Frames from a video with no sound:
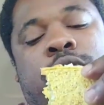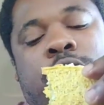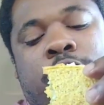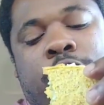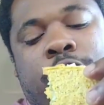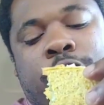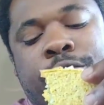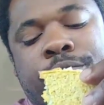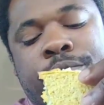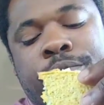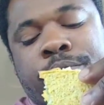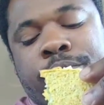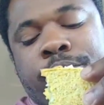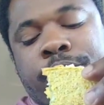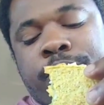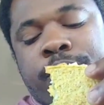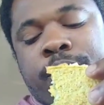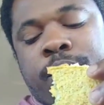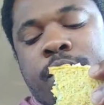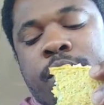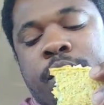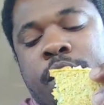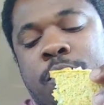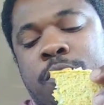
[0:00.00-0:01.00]
So
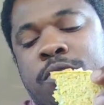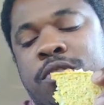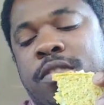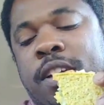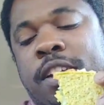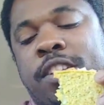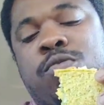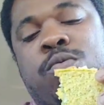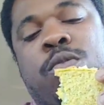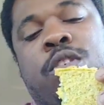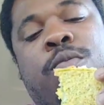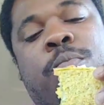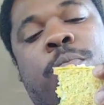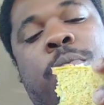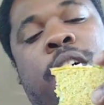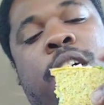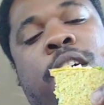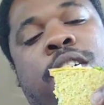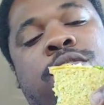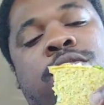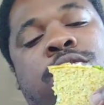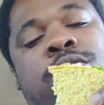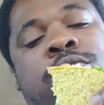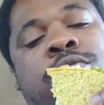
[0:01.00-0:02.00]
it was like twelve
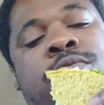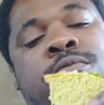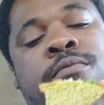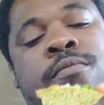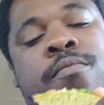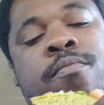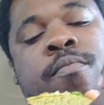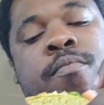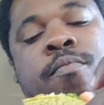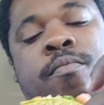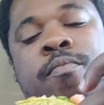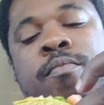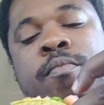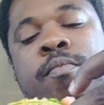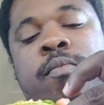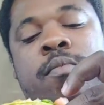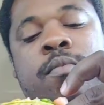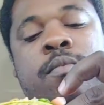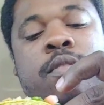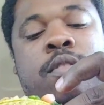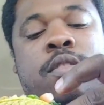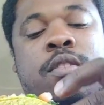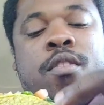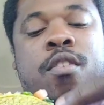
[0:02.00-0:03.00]
bucks
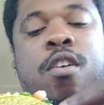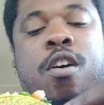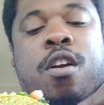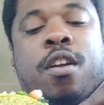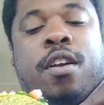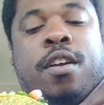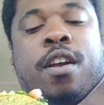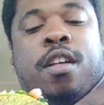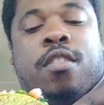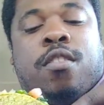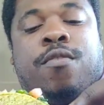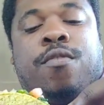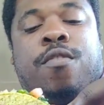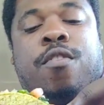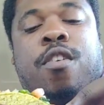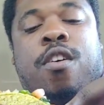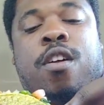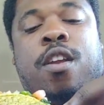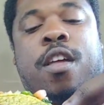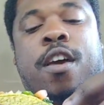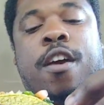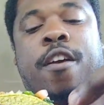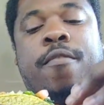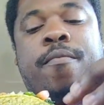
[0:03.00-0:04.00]
all together
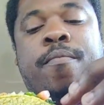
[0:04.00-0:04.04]
for all that.